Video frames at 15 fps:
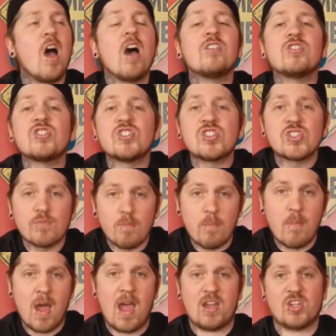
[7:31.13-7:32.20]
and
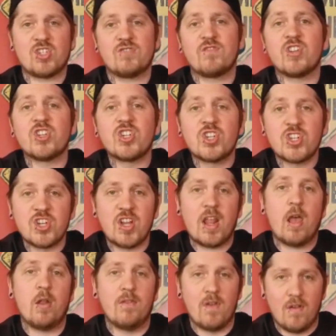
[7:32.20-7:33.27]
smash the shit
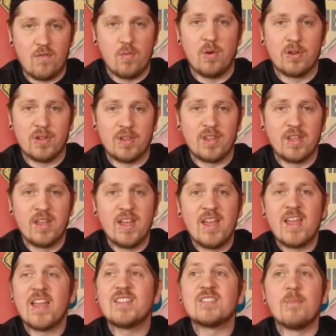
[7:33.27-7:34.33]
out of everybody.
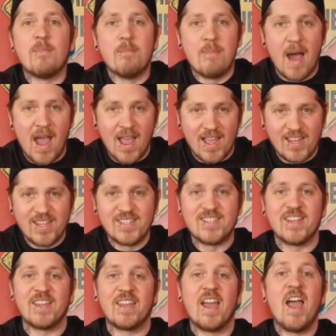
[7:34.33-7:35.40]
It's
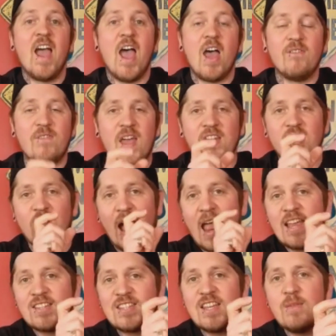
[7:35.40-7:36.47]
amazing. And then your
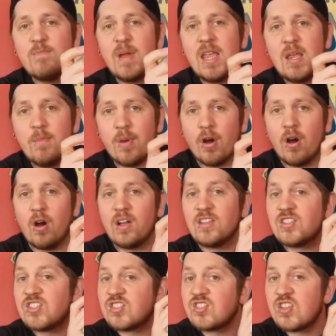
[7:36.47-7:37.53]
ATB bar,
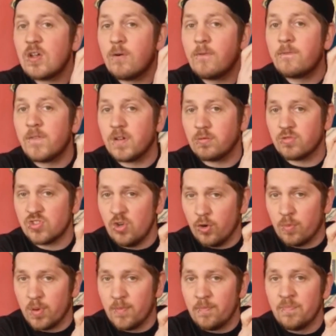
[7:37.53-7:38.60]
it still fills
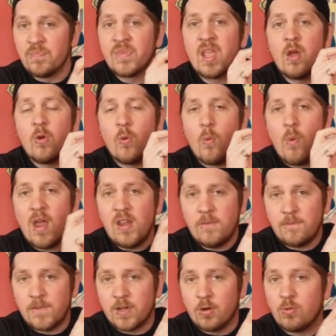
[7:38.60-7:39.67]
up. When
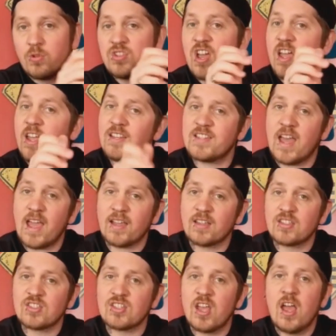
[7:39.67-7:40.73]
it fills, hit
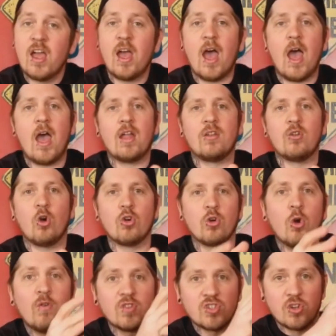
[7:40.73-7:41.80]
X, and
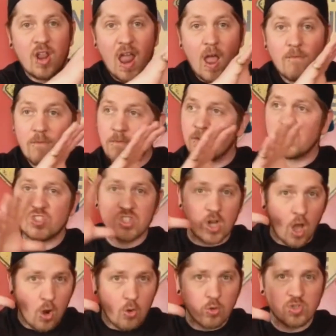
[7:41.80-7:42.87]
all of a sudden everything
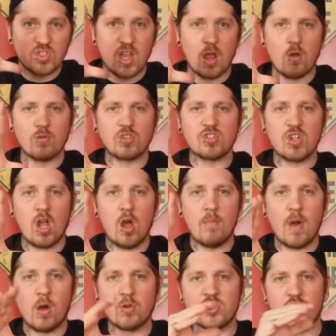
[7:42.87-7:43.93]
slows down to slow
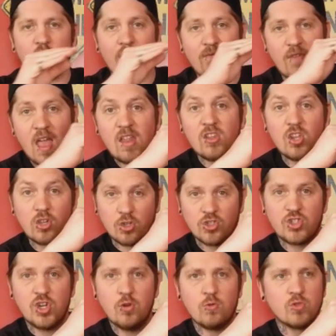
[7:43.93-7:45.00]
motion, and then you can
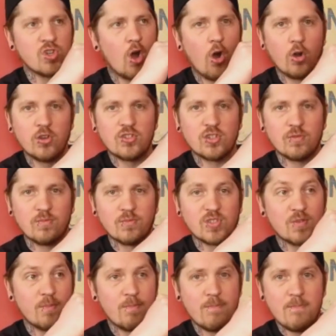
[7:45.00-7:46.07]
choose
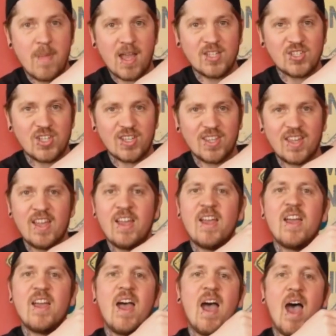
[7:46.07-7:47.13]
items, magic,
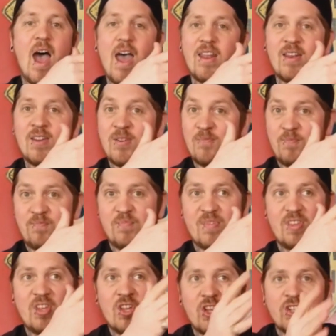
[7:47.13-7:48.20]
and
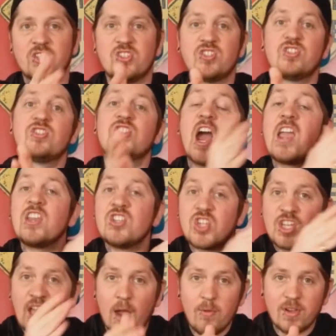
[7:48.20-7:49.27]
you can change
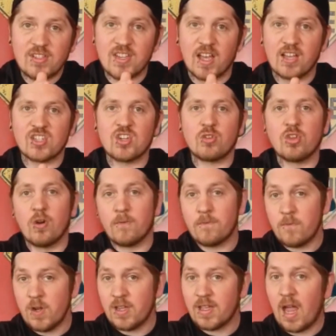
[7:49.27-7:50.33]
your character. So you've got
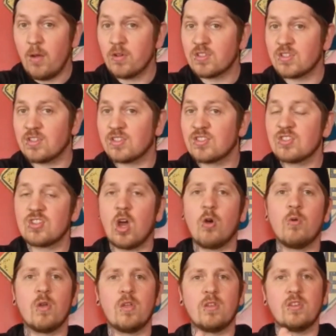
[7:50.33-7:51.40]
3 characters.
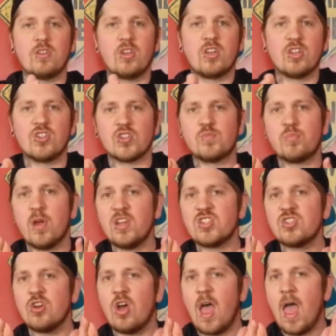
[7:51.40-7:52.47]
So you can just
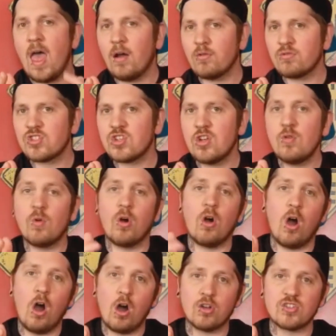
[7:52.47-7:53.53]
press your L2
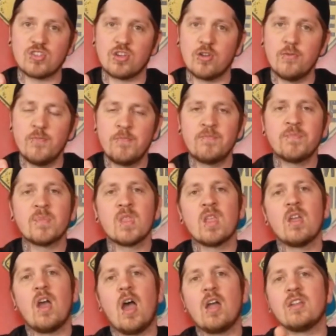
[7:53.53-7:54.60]
or R2
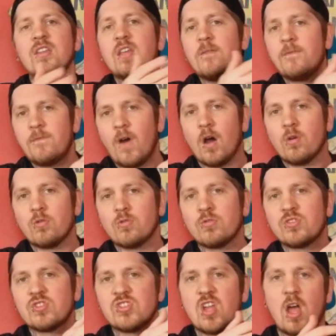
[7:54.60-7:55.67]
and give
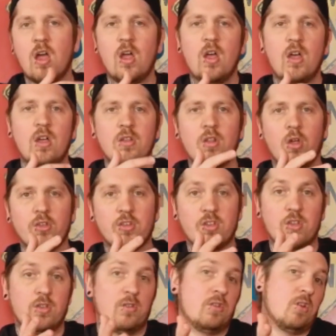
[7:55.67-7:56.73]
those,
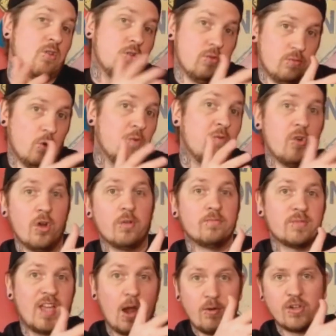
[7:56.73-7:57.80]
like your other
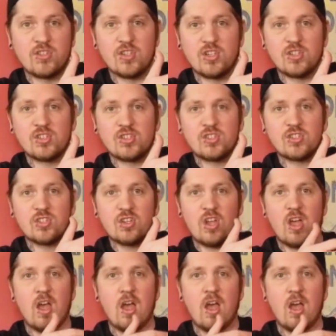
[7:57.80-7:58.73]
characters,